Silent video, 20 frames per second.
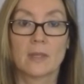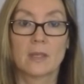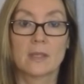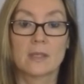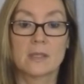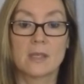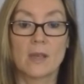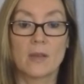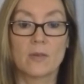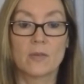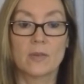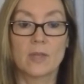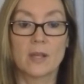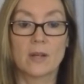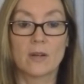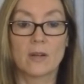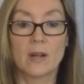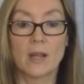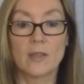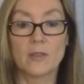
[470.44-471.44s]
So
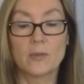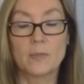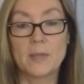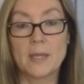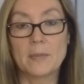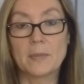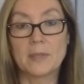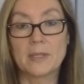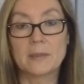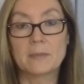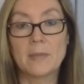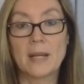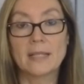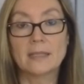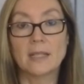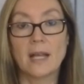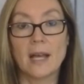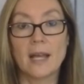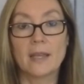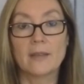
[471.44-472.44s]
there are other people in my
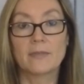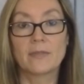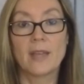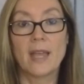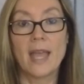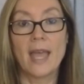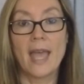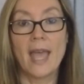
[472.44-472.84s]
life,